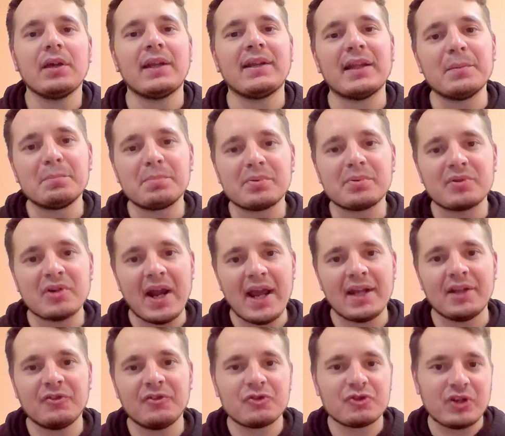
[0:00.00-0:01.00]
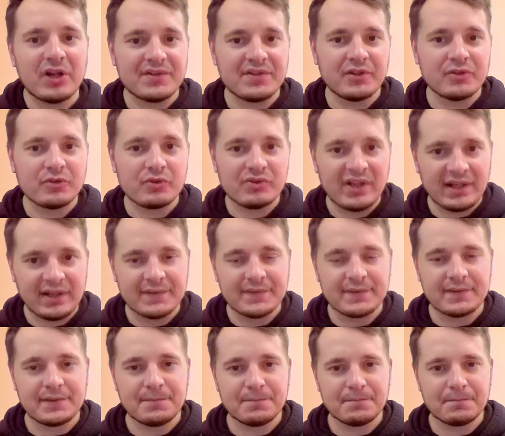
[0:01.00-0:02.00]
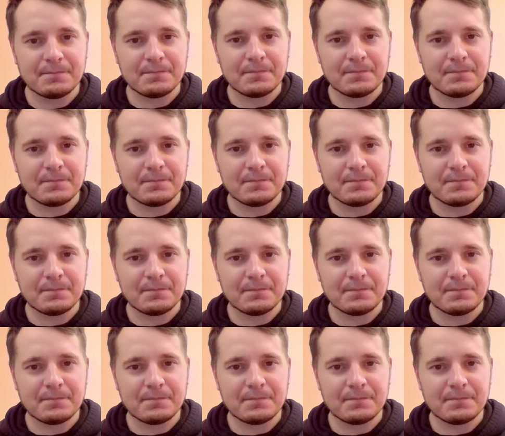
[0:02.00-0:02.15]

And then brand translates to legacy.